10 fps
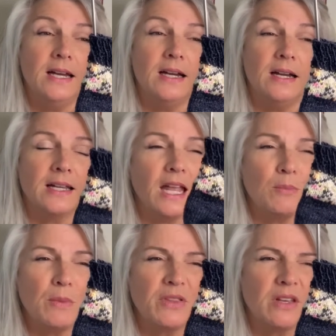I
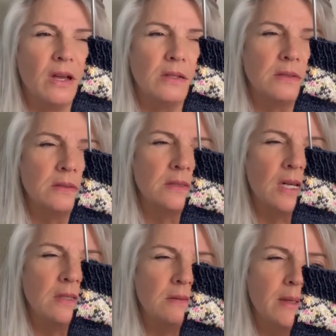can't remember the
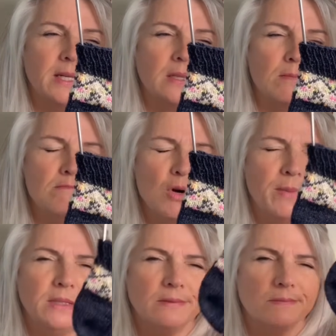colorway at the
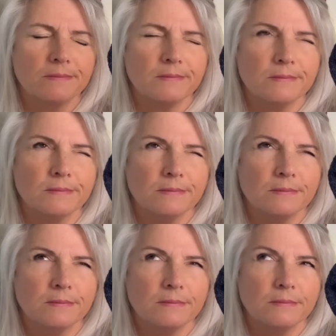moment.
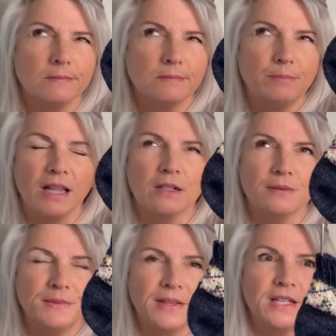
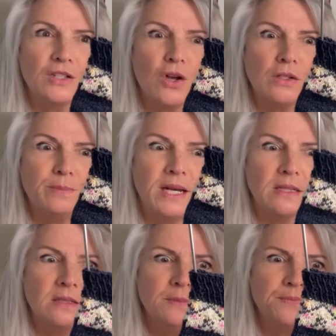Butler, I think it's called
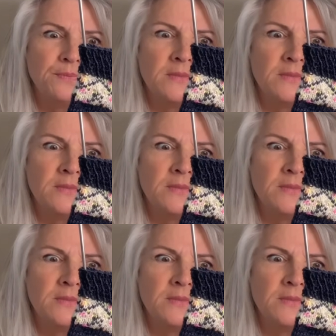Butler.